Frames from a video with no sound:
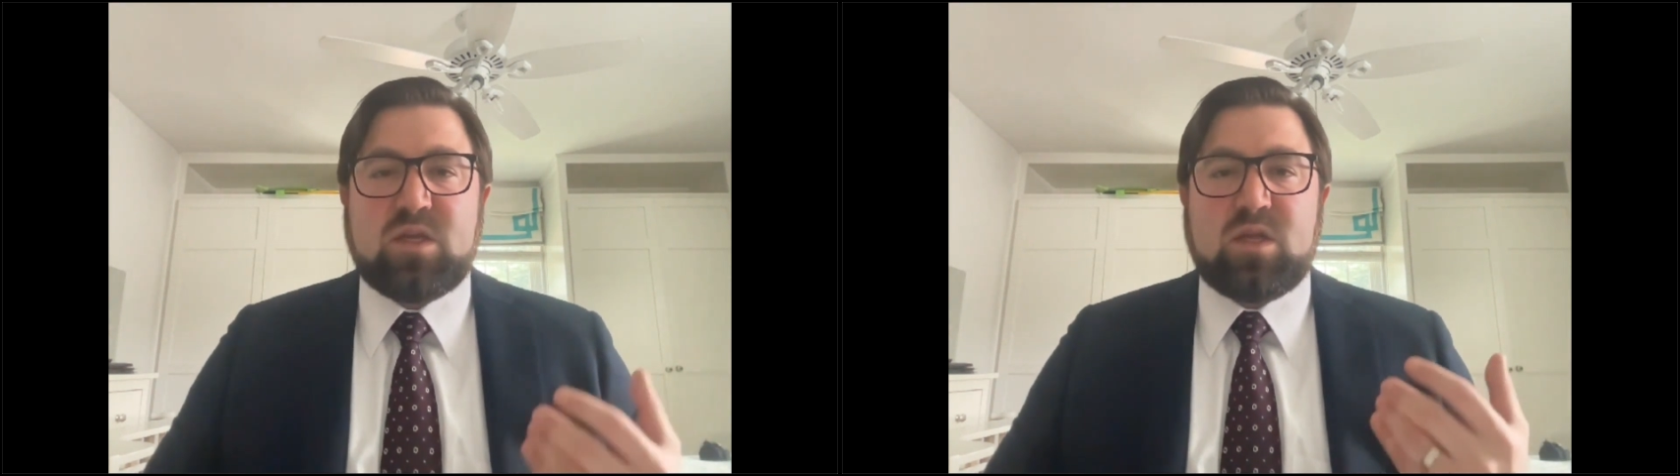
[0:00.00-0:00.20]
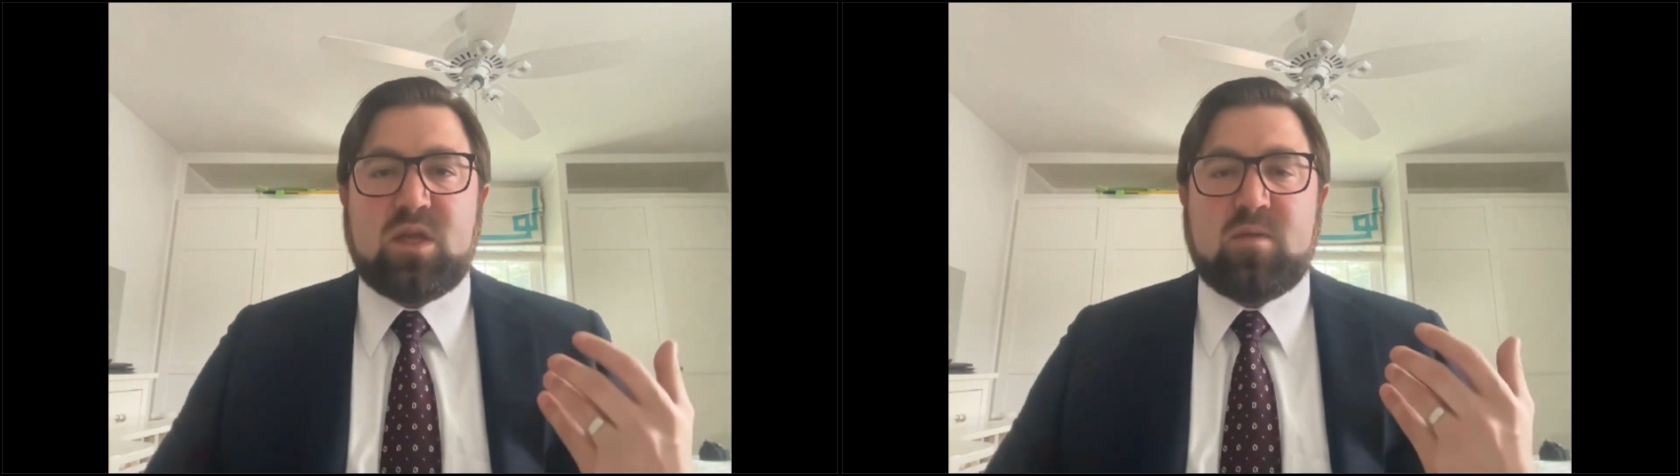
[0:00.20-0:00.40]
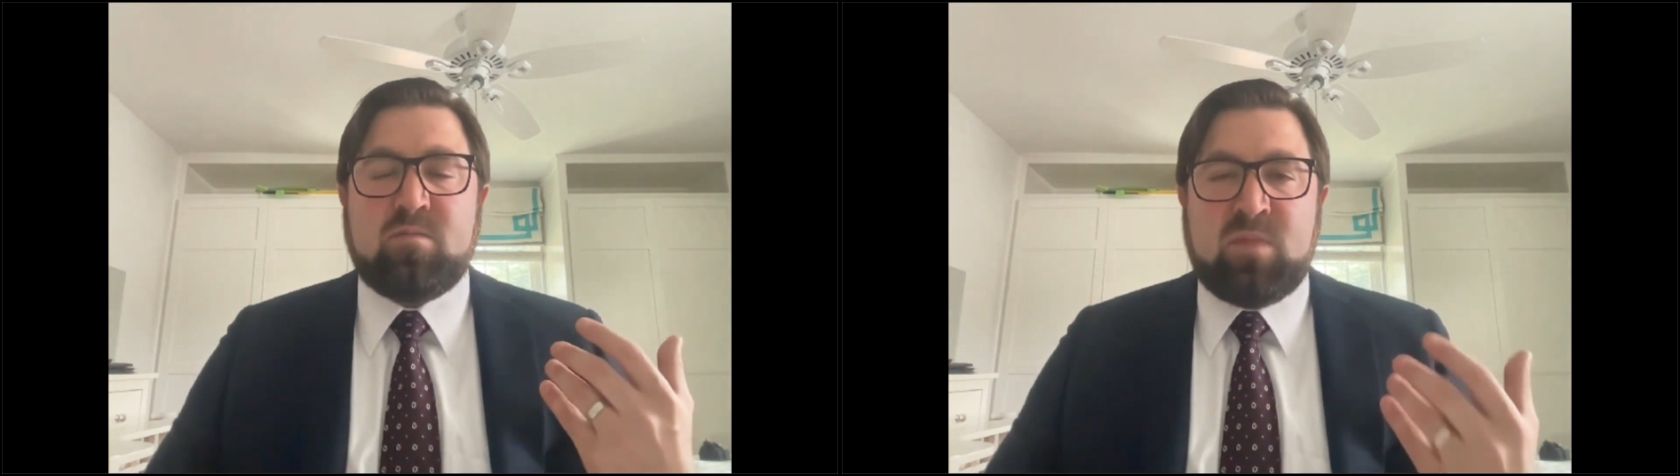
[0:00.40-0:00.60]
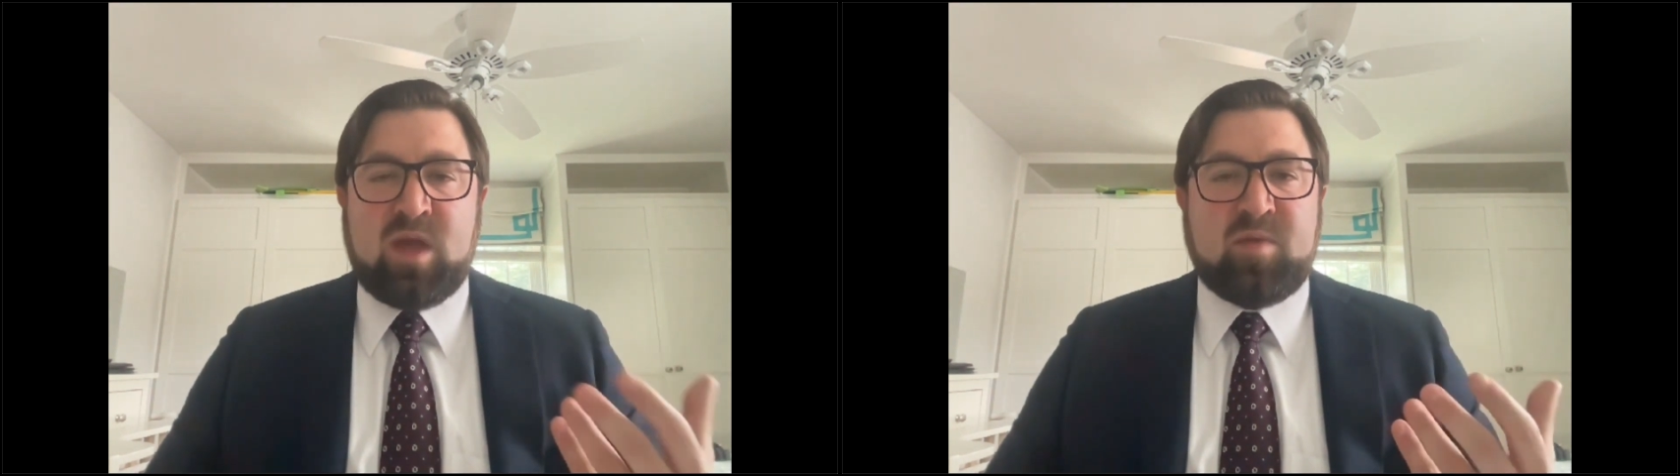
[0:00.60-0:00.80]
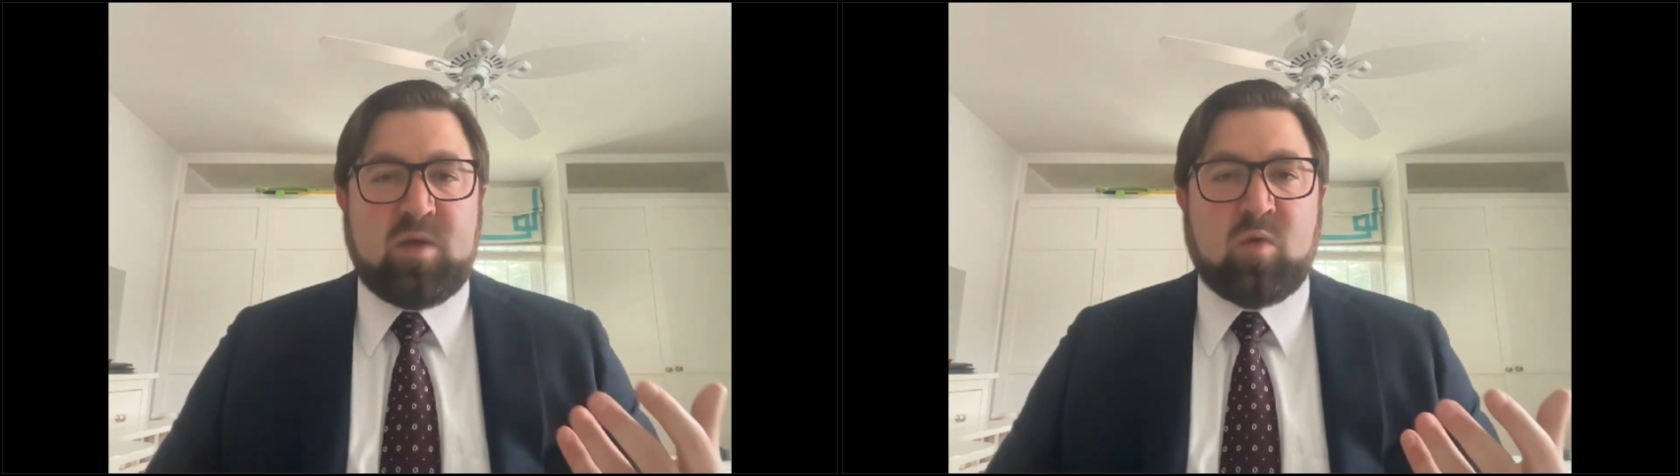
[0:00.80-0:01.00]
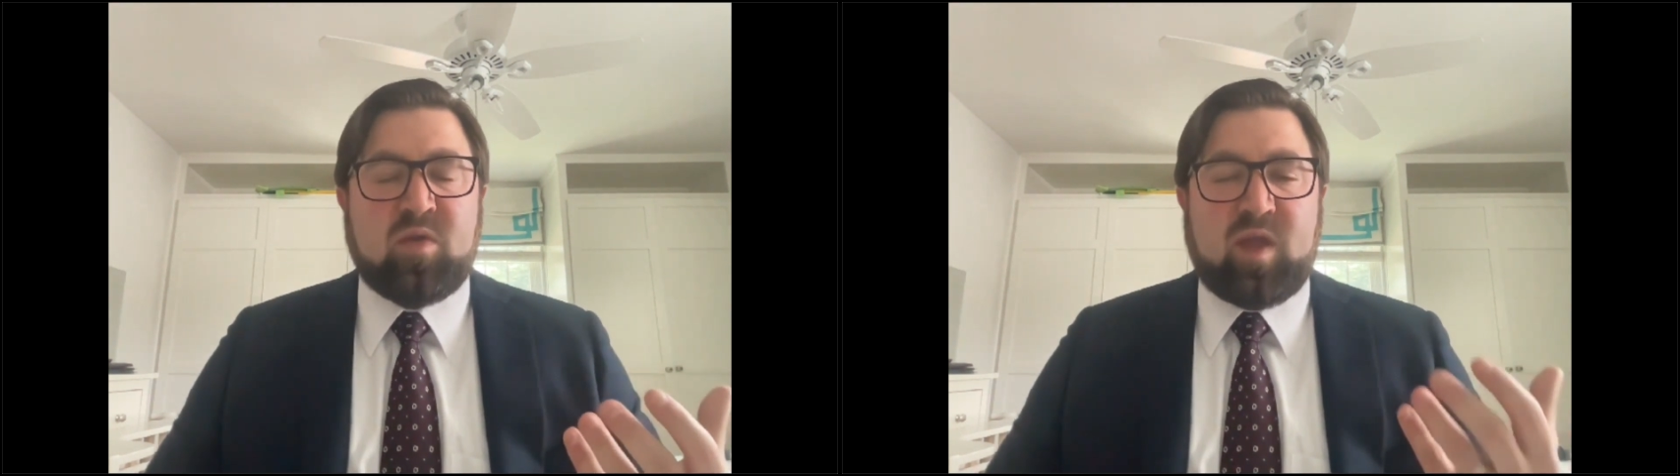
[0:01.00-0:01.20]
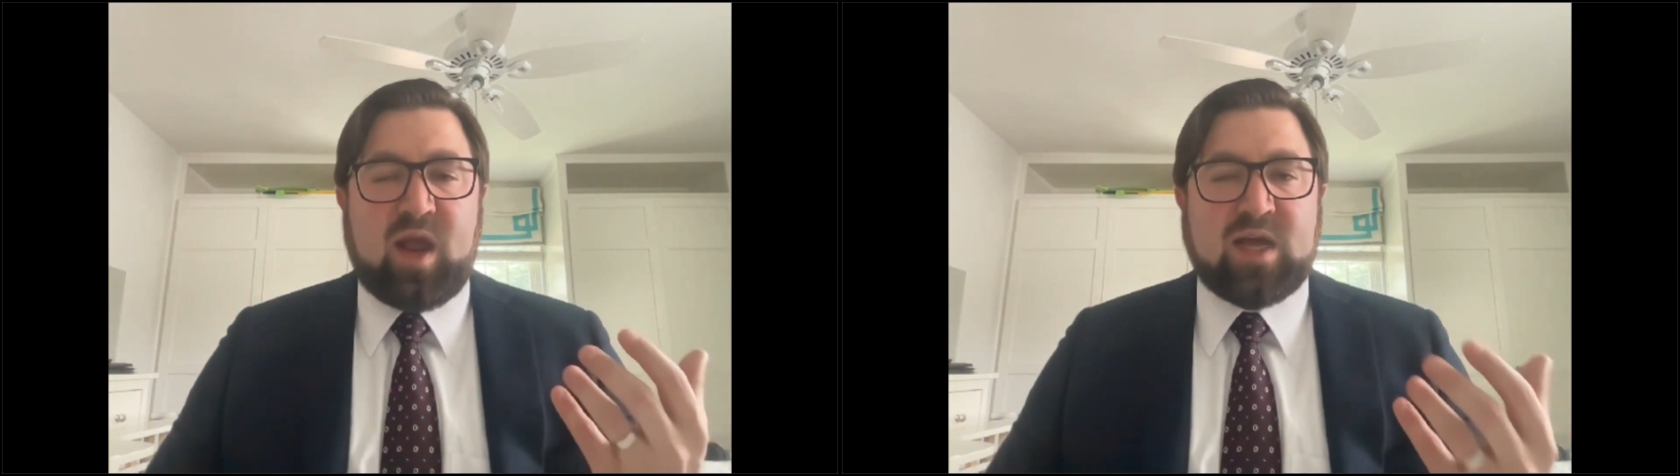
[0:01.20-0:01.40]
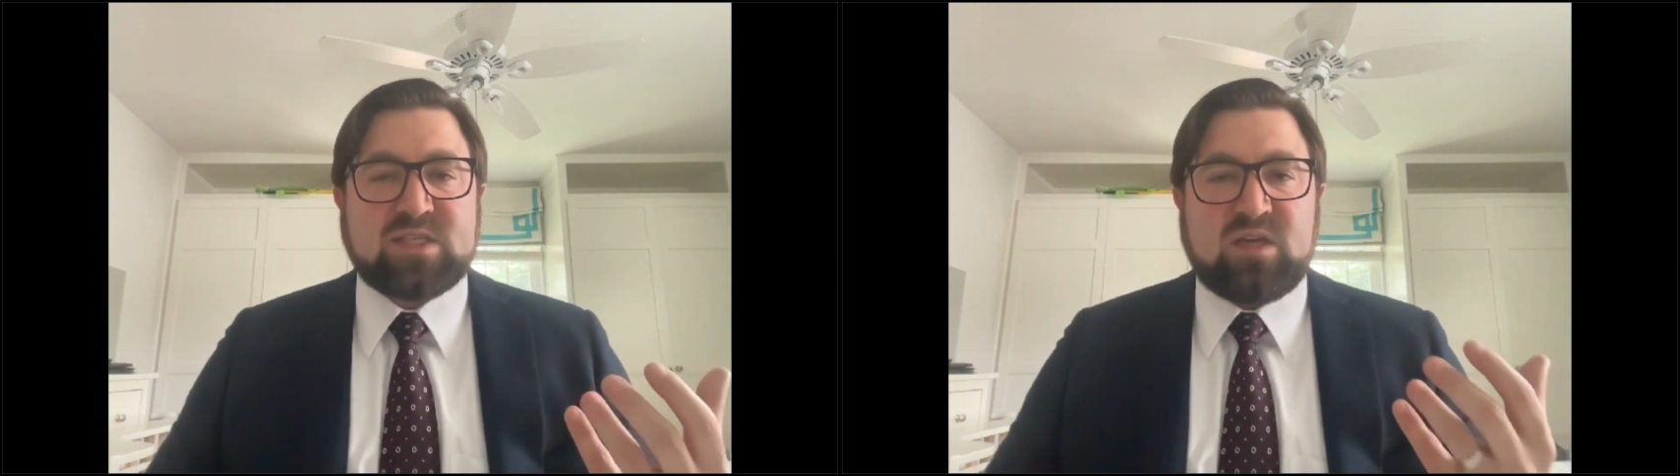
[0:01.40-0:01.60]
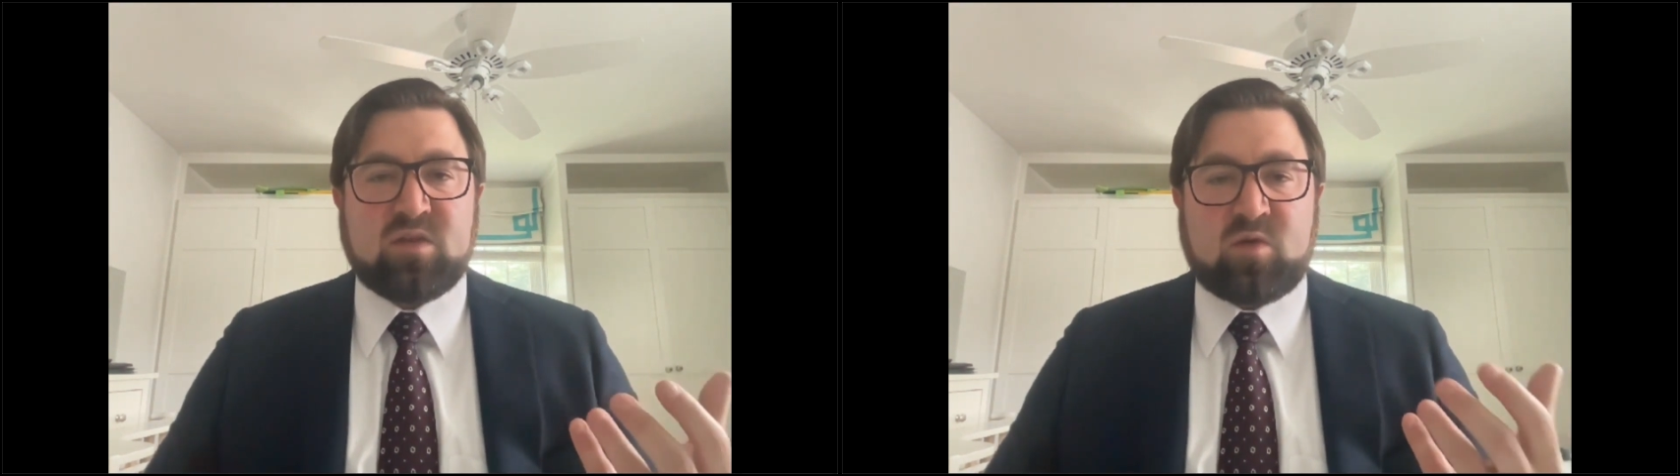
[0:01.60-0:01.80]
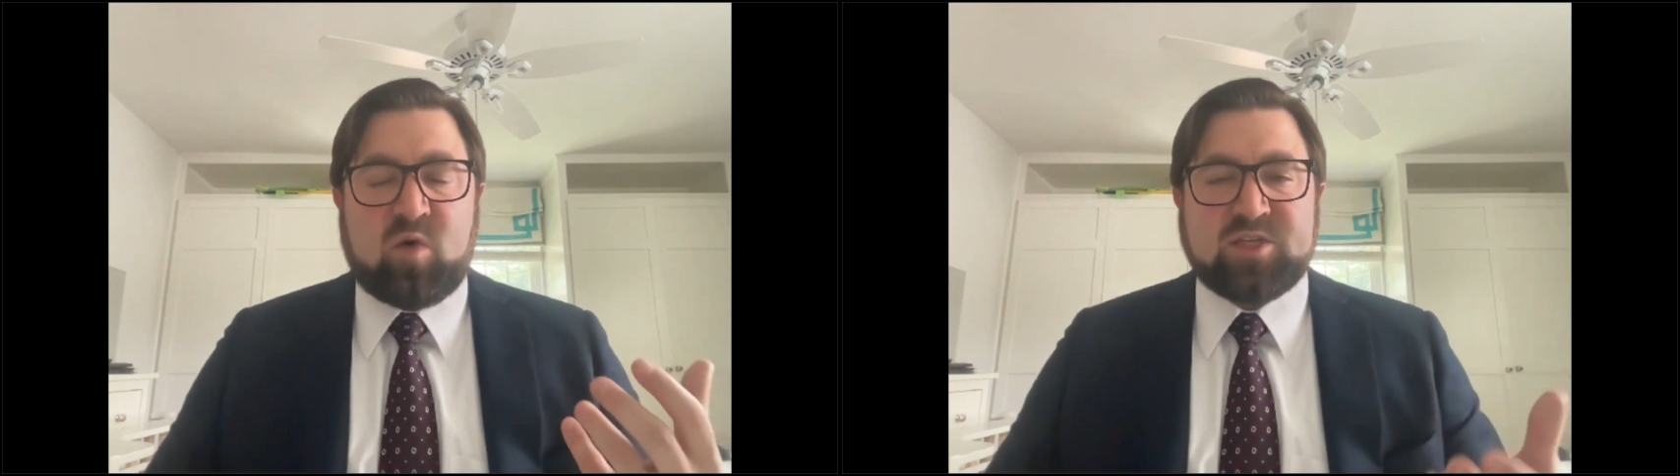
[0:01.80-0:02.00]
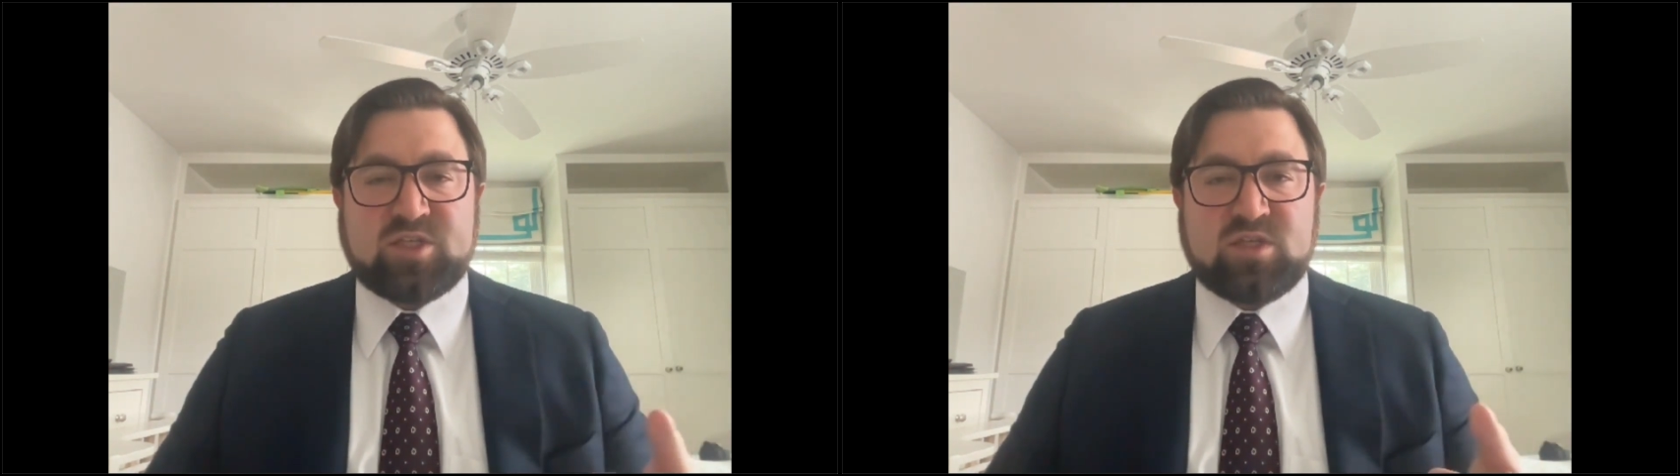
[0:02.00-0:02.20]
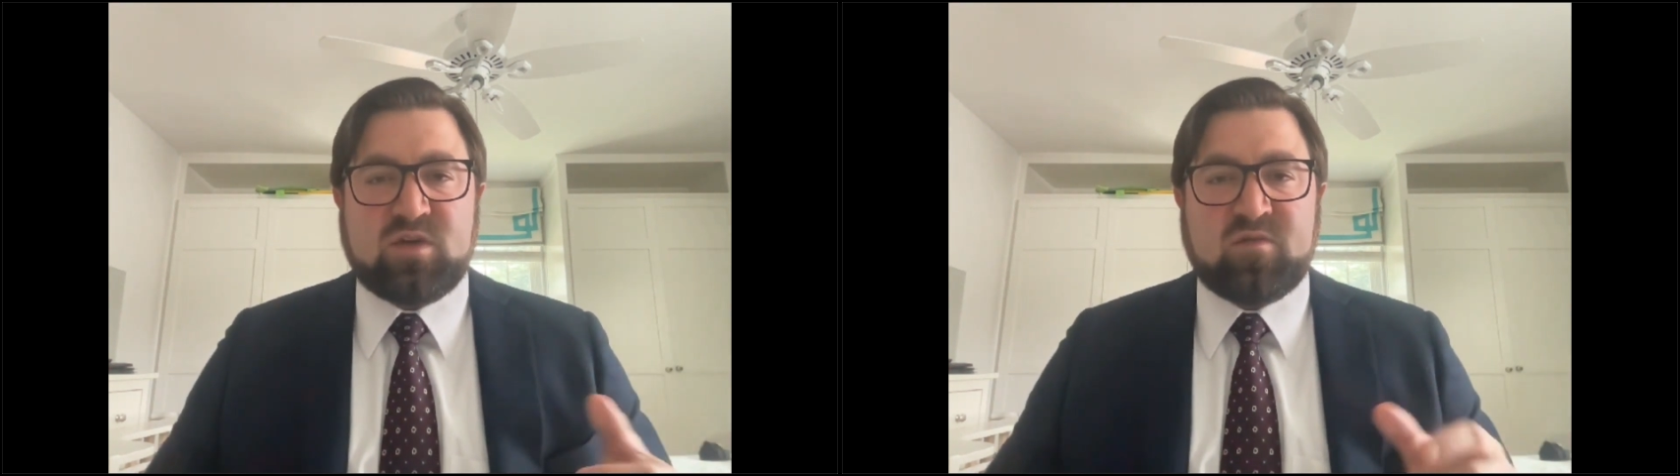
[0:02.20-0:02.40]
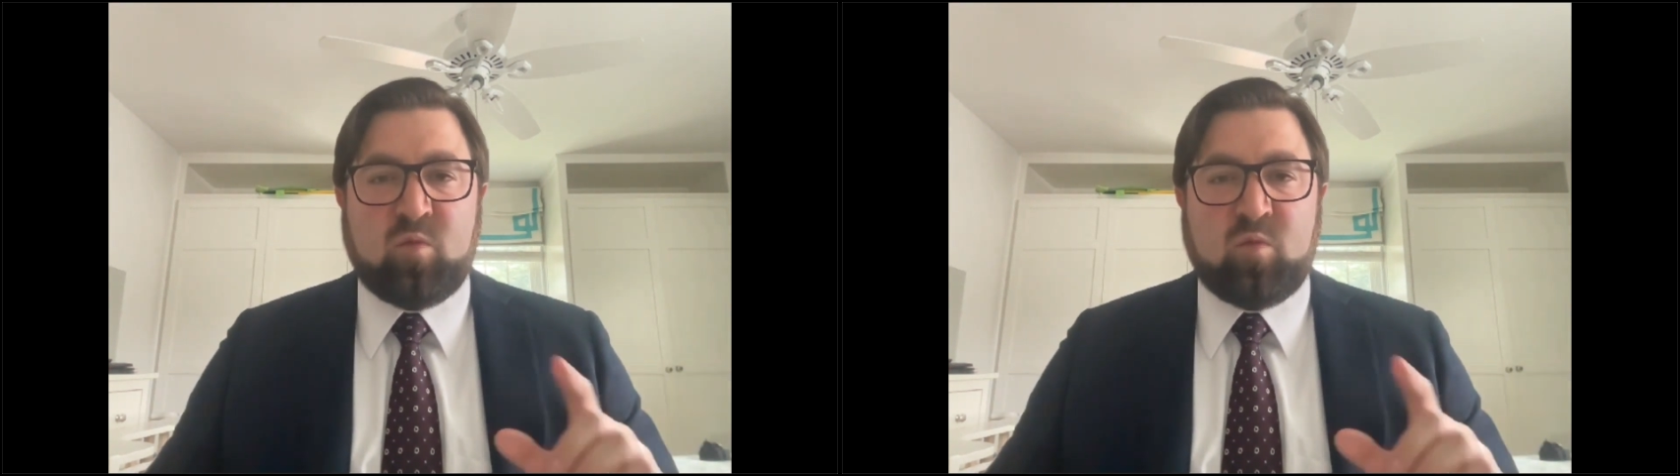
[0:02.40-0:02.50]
it may be worth asking the question of